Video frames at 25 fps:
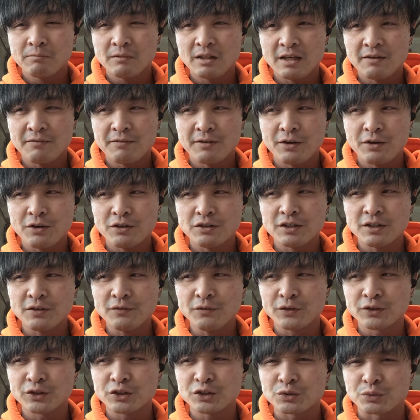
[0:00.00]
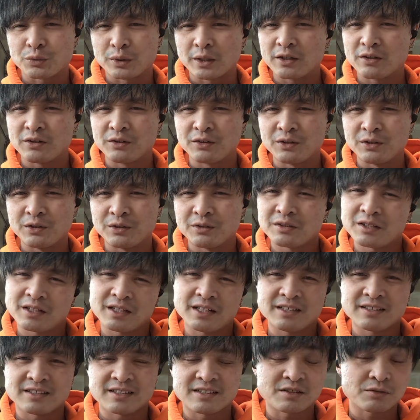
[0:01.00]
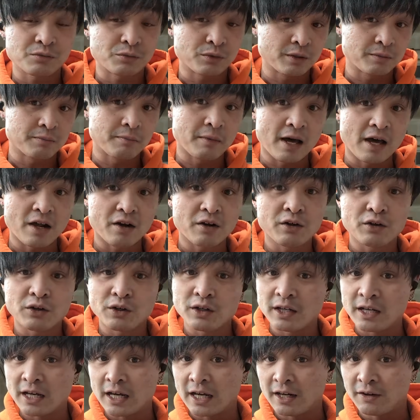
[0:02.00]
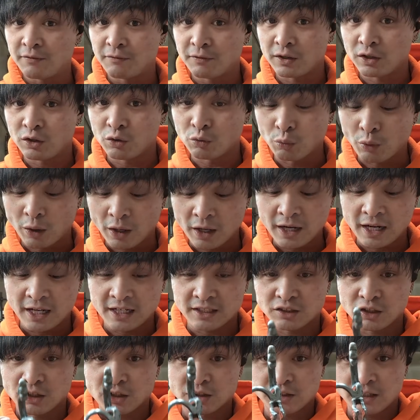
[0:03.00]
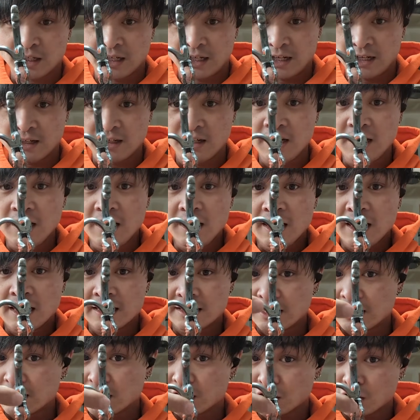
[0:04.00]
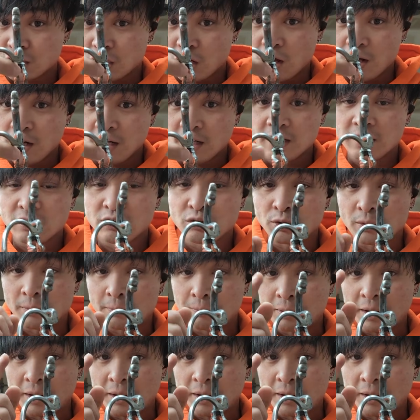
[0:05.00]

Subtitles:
if you're using for just regular use, I guess it doesn't really matter. You can get anything you want as long as it has a slot into it.